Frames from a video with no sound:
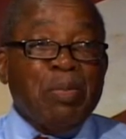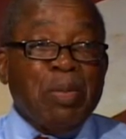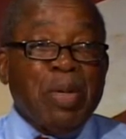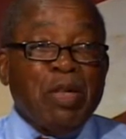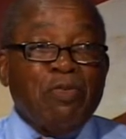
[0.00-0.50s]
My
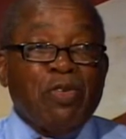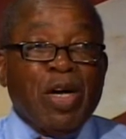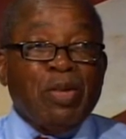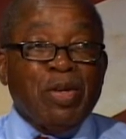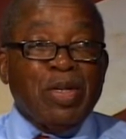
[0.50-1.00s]
mother and
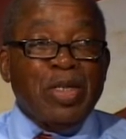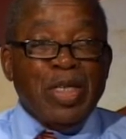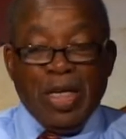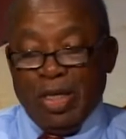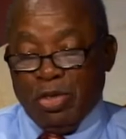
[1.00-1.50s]
father,
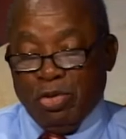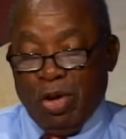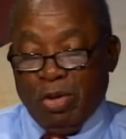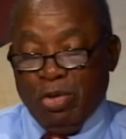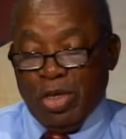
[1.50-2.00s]

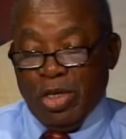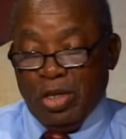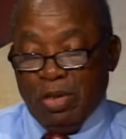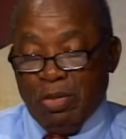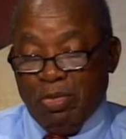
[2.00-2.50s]
strong
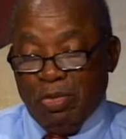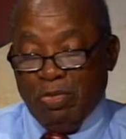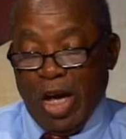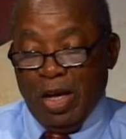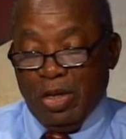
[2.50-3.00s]
Christian
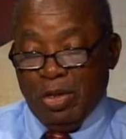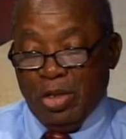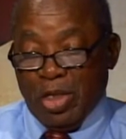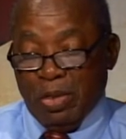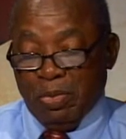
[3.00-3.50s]

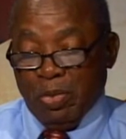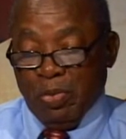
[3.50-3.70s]
values, and